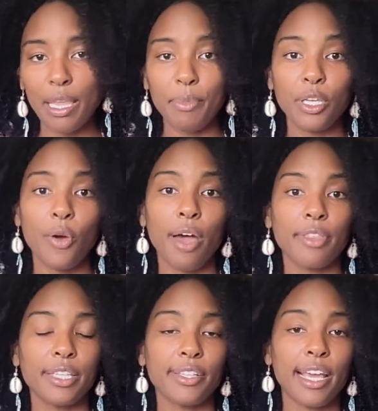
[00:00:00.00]
Let me know how
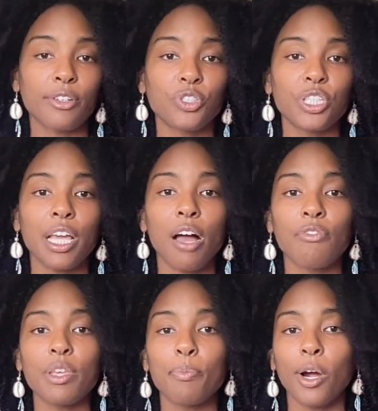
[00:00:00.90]
this energy
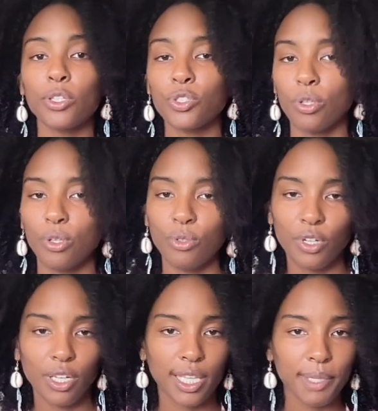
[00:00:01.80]
of the partial
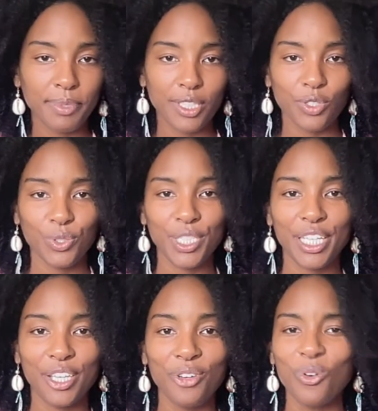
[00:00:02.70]
lunar eclipse is
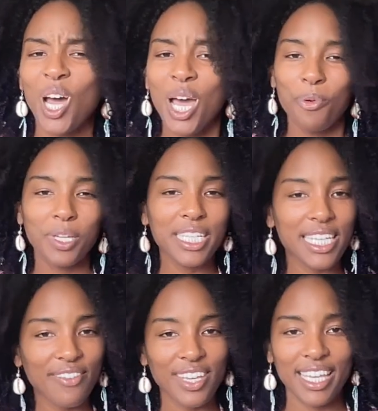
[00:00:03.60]
treating you. We
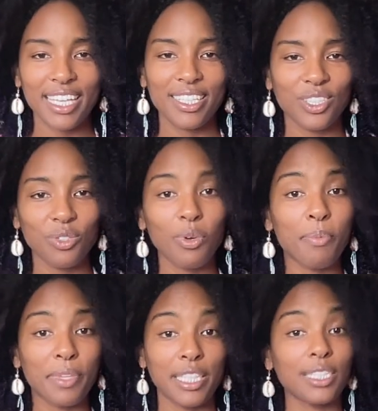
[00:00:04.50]
didn't even get into
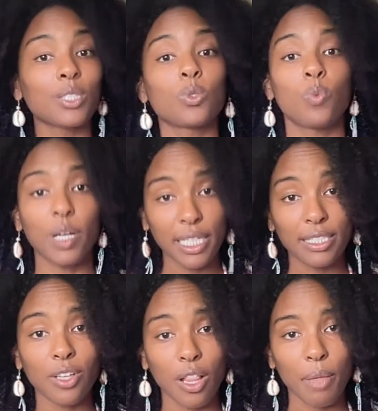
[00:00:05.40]
it, but this is what
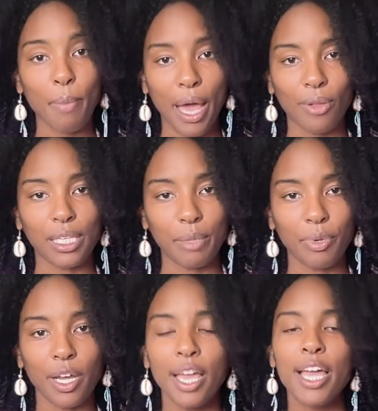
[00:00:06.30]
it's all about,
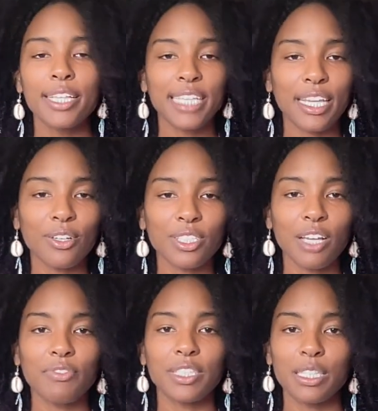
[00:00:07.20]
Libra. Take
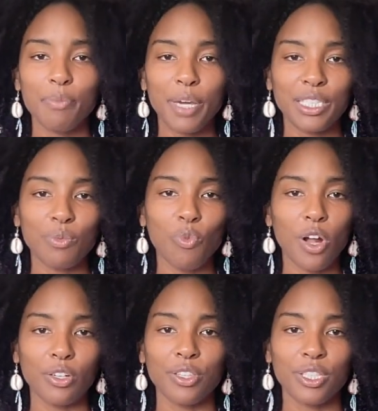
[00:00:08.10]
yourself and sit by some
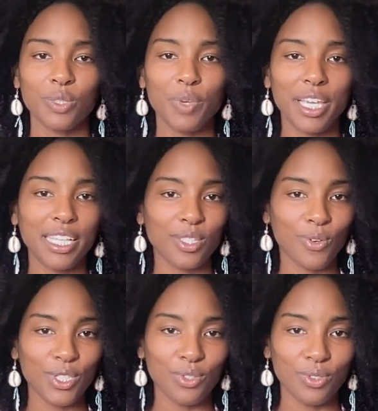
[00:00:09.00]
water this week. It's
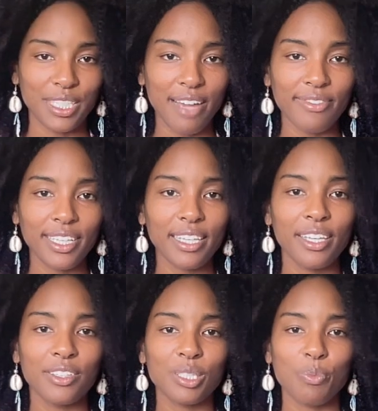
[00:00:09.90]
going to definitely
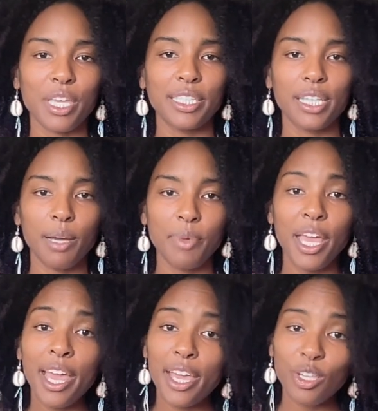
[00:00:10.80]
clear some things up,
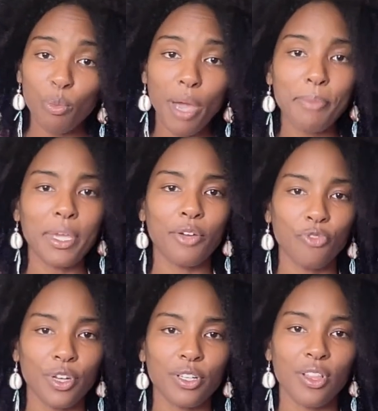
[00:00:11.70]
and you might make a
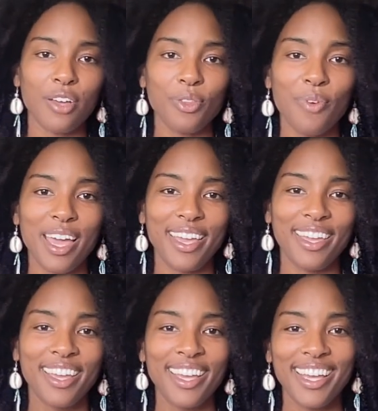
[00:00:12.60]
friend along the way.
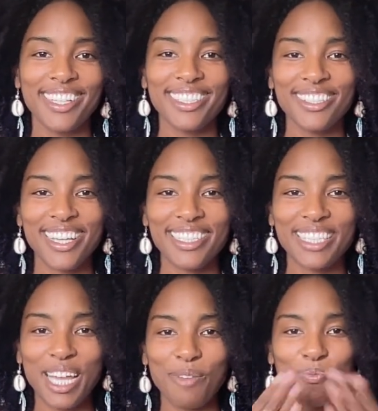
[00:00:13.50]
Until next
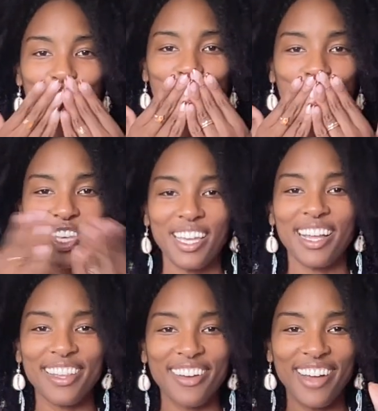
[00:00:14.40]
time,
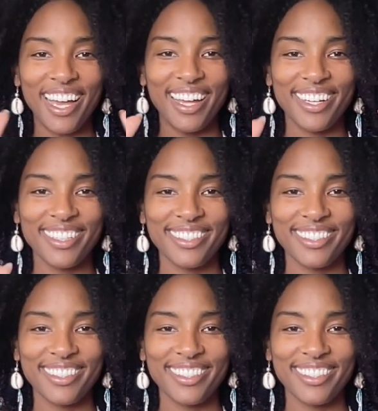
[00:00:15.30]
aloha.